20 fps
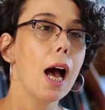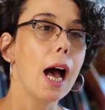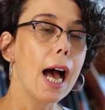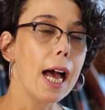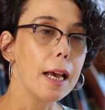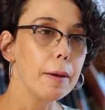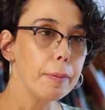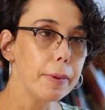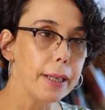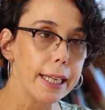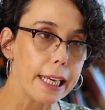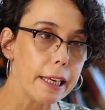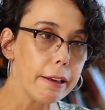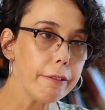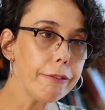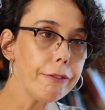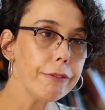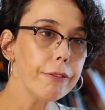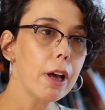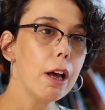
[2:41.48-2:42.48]
I
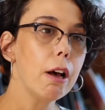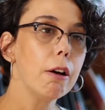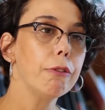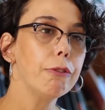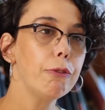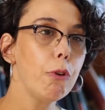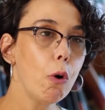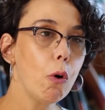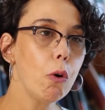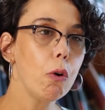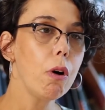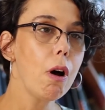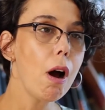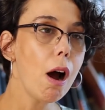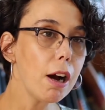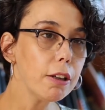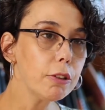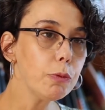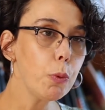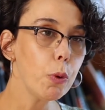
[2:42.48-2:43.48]
believe for
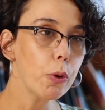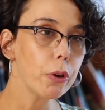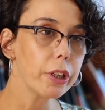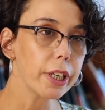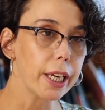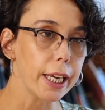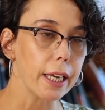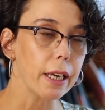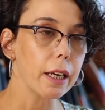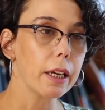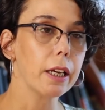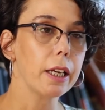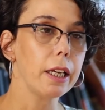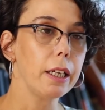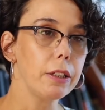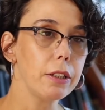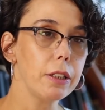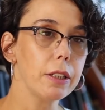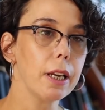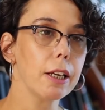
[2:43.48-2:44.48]
hardworking
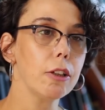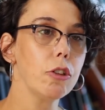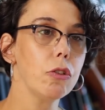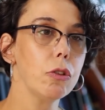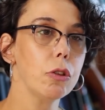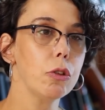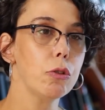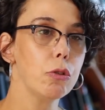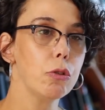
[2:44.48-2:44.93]
international